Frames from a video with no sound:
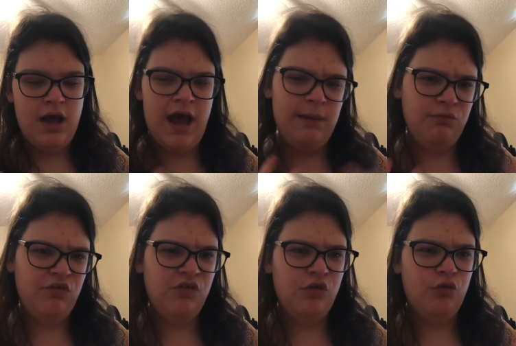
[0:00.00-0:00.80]
I'm
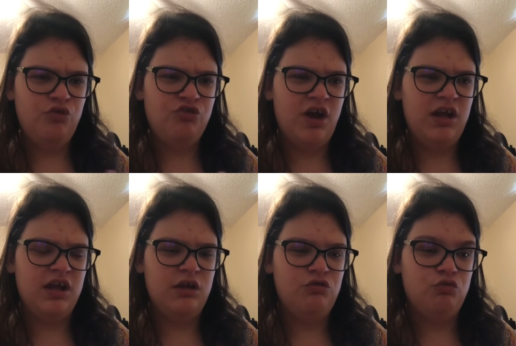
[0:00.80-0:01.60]
still trying to
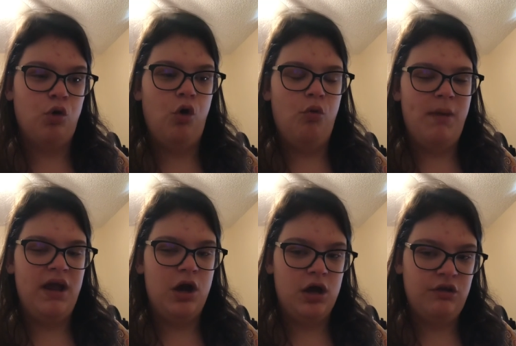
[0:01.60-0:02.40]
control
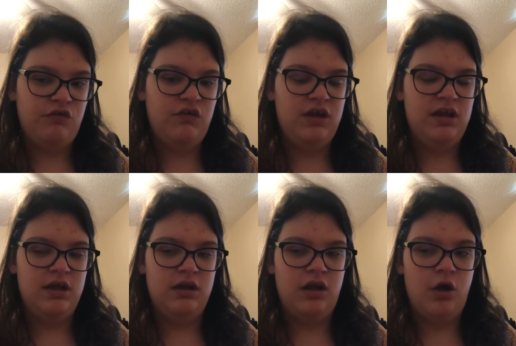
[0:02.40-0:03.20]
my honesty
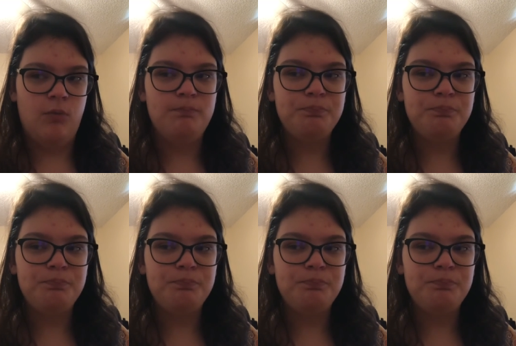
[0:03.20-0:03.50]
and, you know,